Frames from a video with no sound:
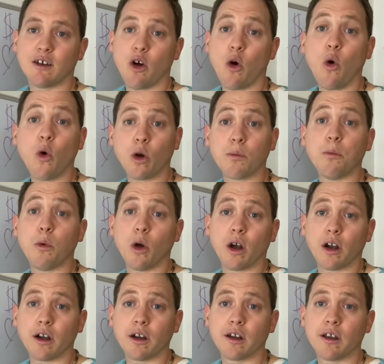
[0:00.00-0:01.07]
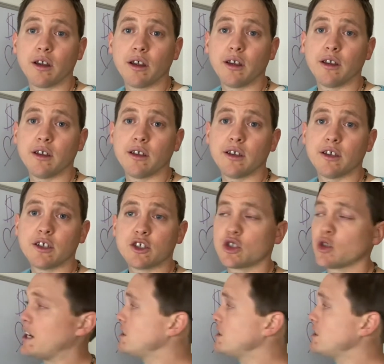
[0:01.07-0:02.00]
or more. So I